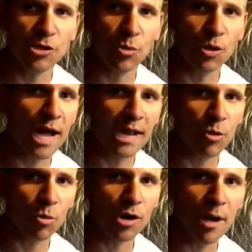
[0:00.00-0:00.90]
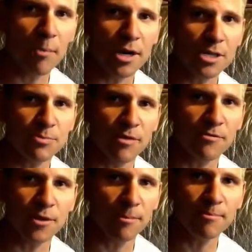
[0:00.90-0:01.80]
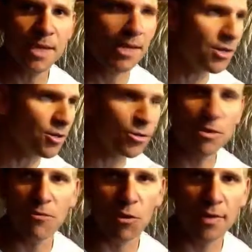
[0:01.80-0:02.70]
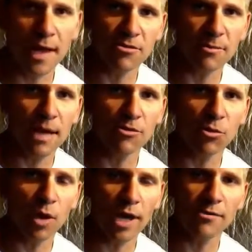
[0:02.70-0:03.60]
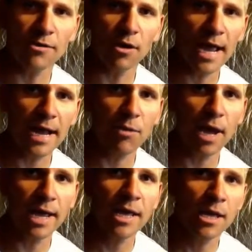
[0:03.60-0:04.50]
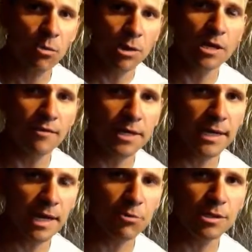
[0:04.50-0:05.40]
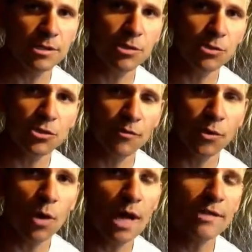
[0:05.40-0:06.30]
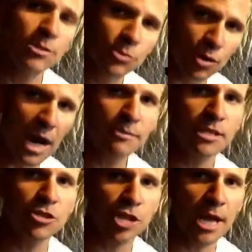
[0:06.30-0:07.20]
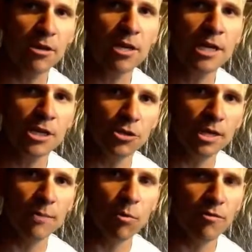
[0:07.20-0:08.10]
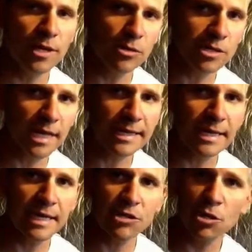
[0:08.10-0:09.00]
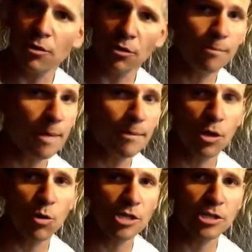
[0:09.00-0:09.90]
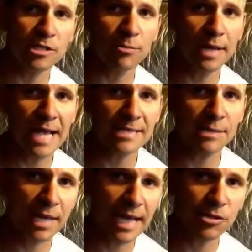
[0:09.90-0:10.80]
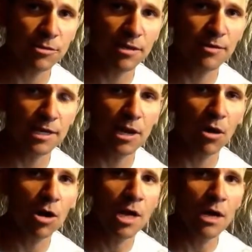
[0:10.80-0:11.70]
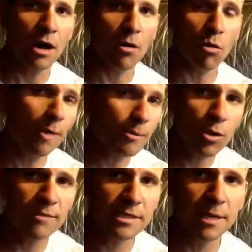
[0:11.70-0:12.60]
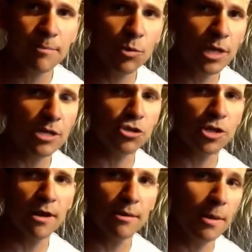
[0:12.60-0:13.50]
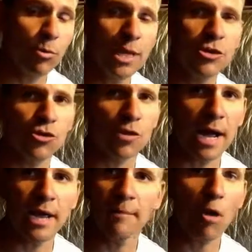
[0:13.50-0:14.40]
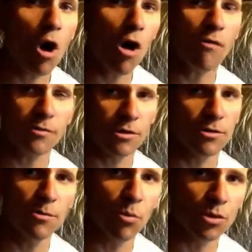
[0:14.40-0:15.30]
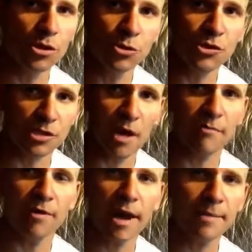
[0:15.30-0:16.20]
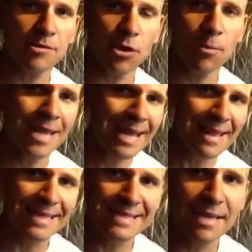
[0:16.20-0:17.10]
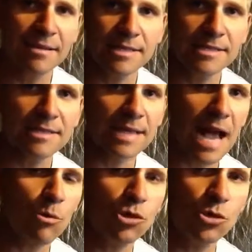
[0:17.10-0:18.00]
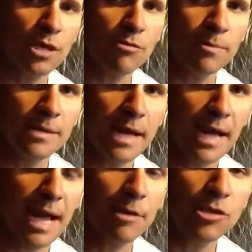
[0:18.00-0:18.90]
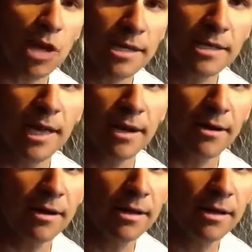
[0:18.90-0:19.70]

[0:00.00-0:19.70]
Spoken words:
So we're kind of like workout buddies, but from 3,000-4,000 miles away. So anyway, we'd love to connect with you too. So if you want, subscribe to the channel. You'll get more videos like this, or maybe a question that someone asked that we answer on a video, or maybe you have a tip that we can share that maybe we can try. I'm all for learning more new stuff. All right, so that's it. This is Scott with YouGetRipped.com. I'll talk to you later.